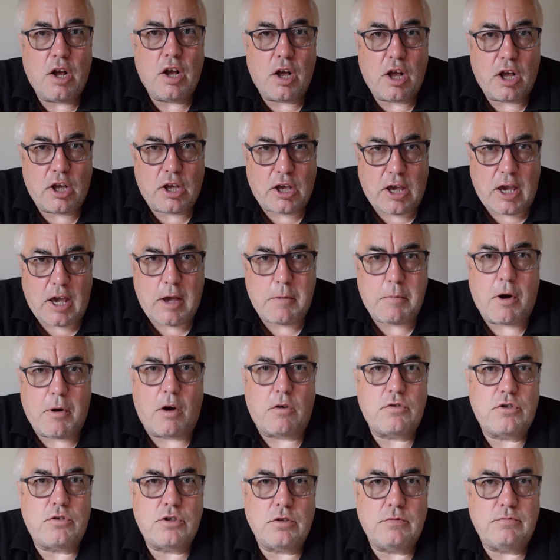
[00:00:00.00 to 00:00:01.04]

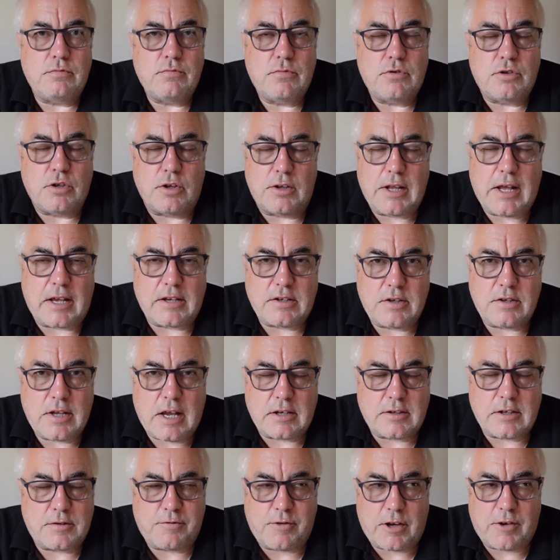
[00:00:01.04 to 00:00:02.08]
gearbox. So that,
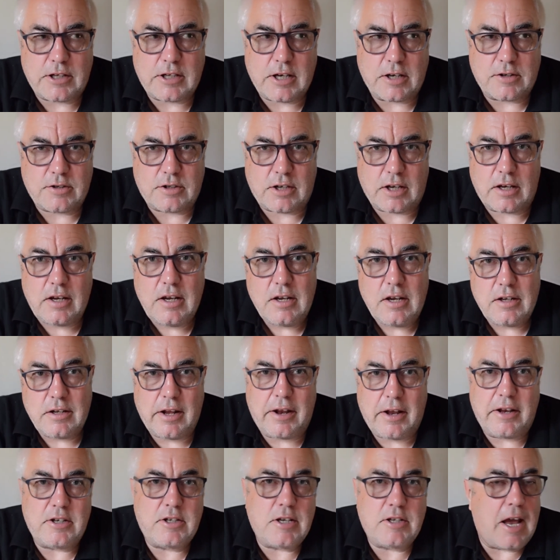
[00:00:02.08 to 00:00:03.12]
that's fantastic. Then
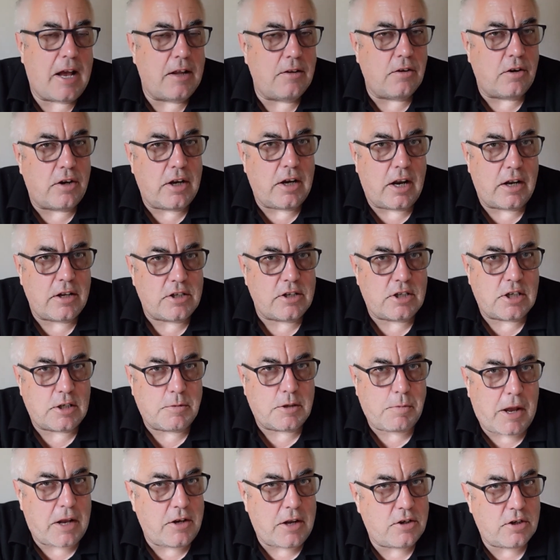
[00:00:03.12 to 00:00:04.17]
you start looking at the
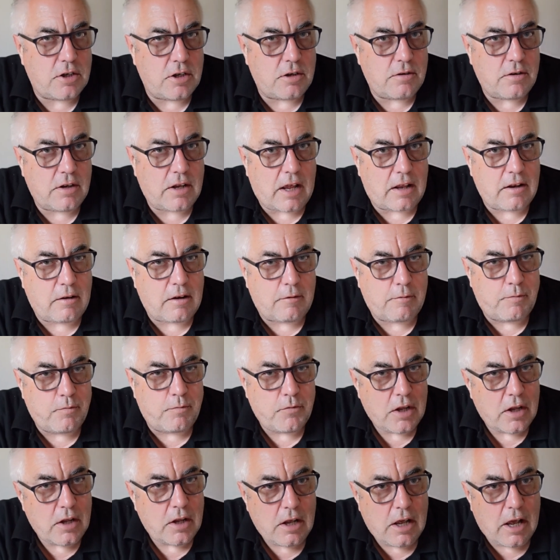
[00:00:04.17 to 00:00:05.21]
suspension that they've
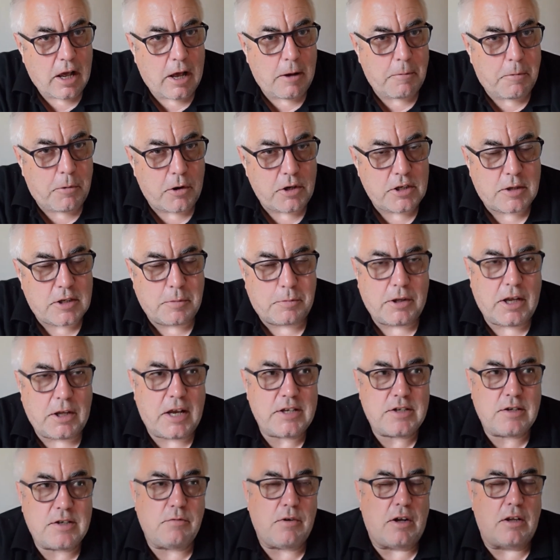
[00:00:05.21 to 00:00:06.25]
uh, put into
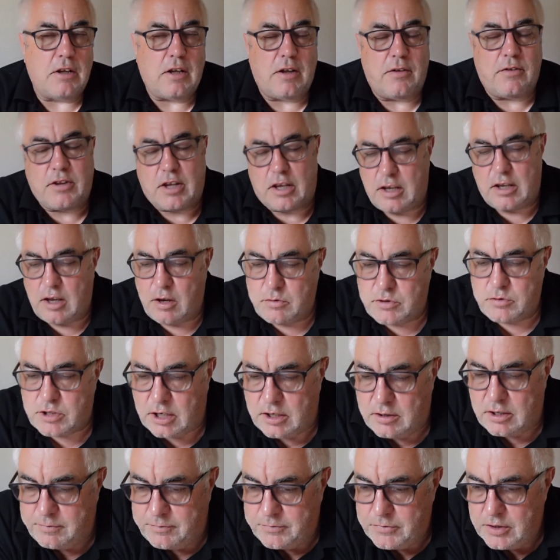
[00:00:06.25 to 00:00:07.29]
place. Well, they're
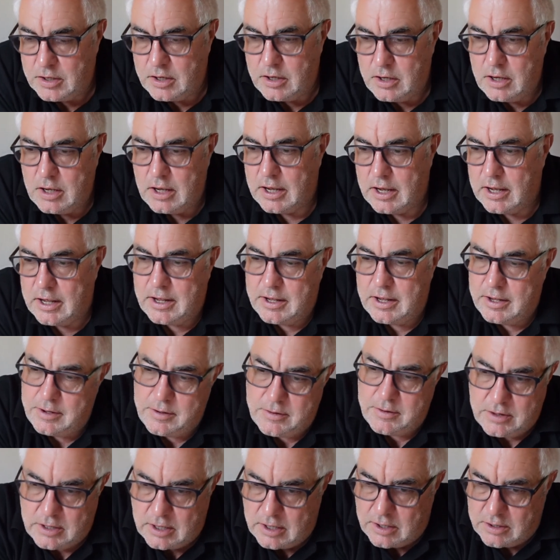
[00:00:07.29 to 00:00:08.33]
using uh,
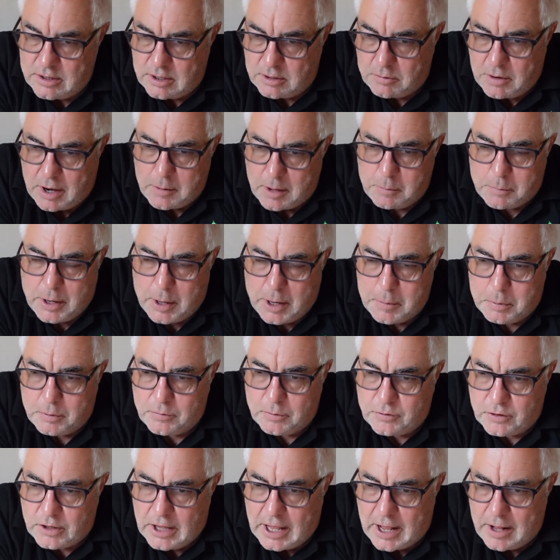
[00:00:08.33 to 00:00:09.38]
the, the, right people
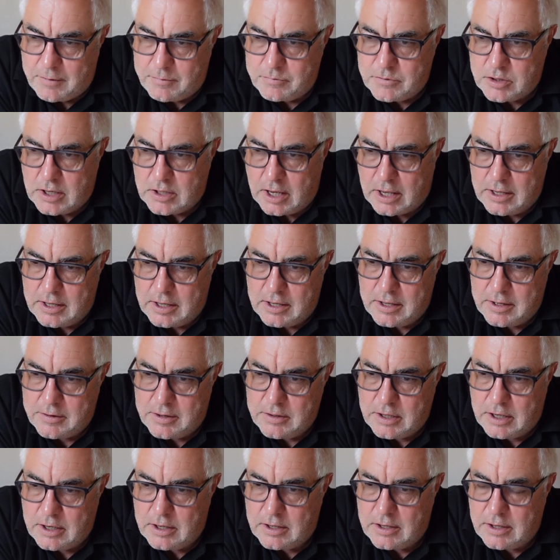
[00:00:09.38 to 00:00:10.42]
for that. Uh,
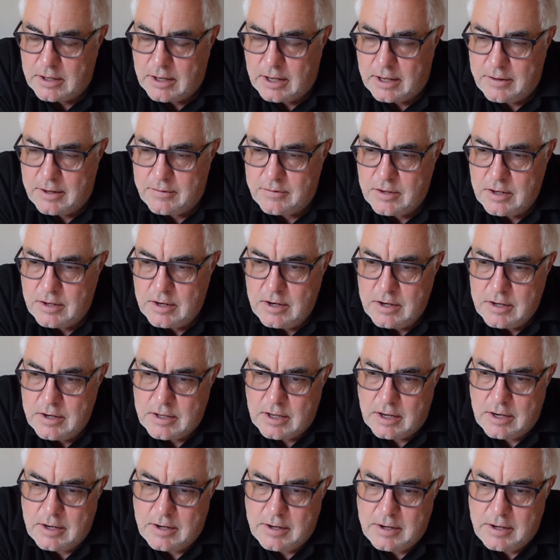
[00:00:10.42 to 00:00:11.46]
you know, uh,
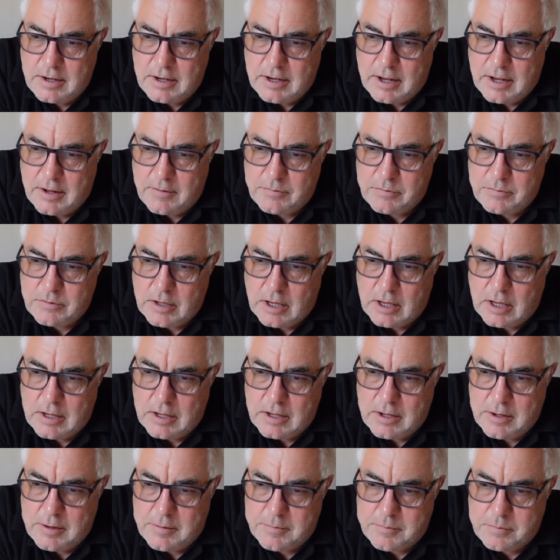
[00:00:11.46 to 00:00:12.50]
the, um,
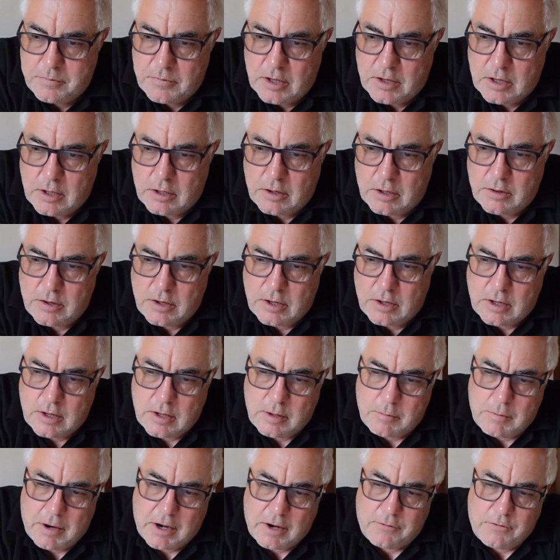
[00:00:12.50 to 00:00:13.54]
the, uh, the
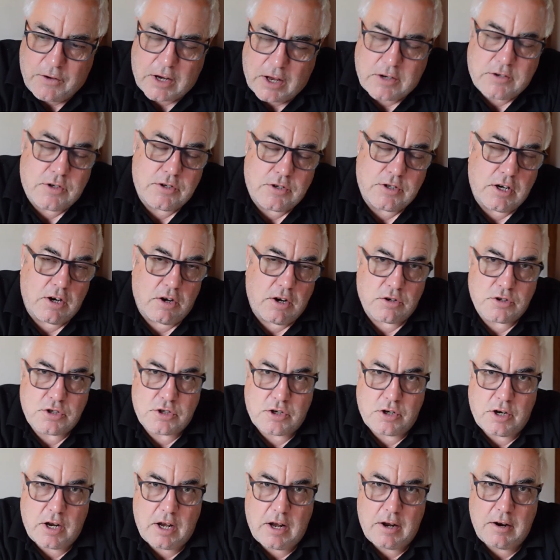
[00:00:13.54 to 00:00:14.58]
manufacturers in
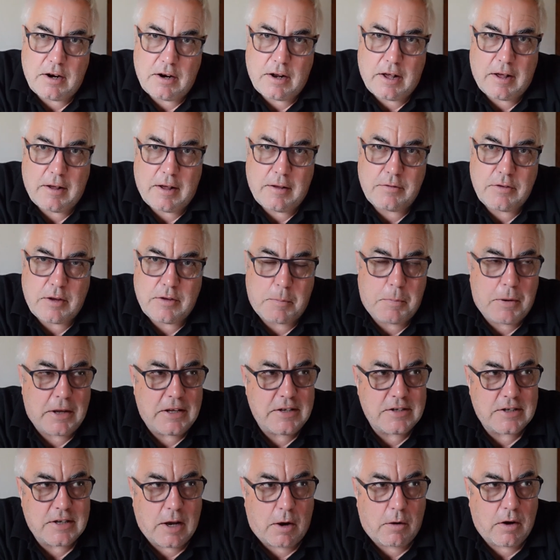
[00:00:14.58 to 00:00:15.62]
Austria, the
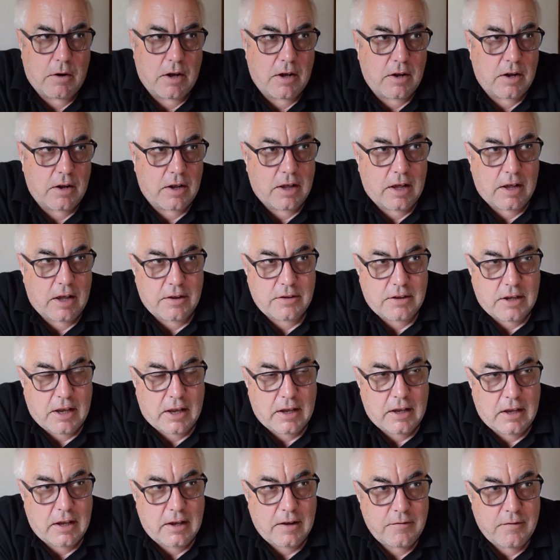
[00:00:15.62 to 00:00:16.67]
Pinzgauer,
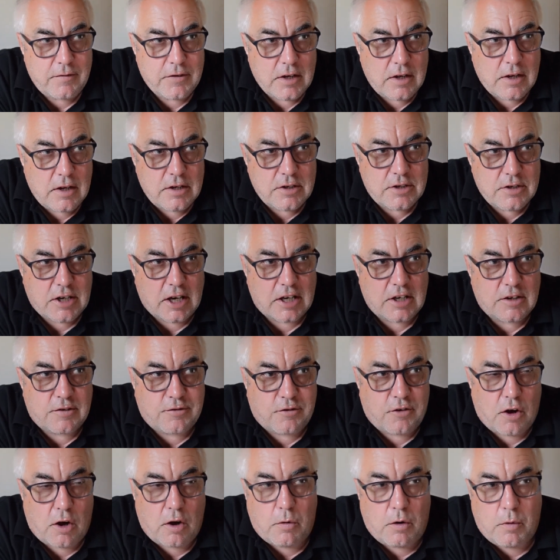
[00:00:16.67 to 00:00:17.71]
the six
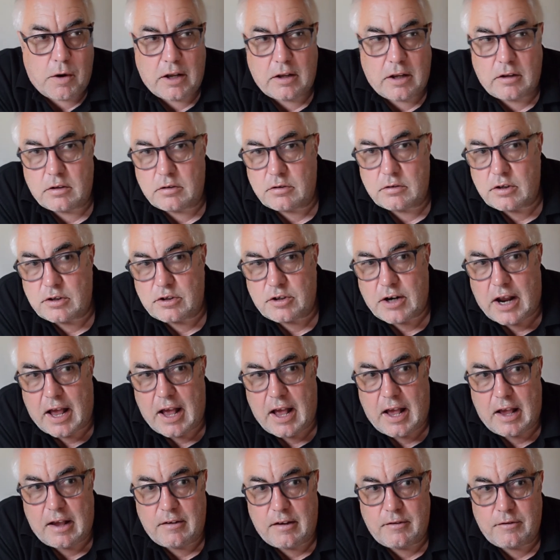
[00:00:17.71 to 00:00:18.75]
four-wheel
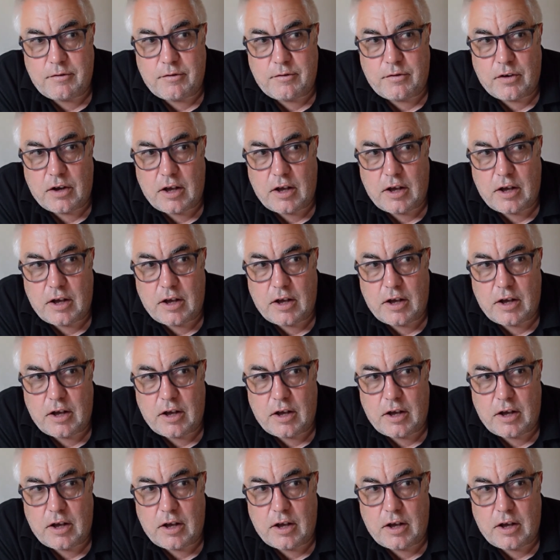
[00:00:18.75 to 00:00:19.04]
drive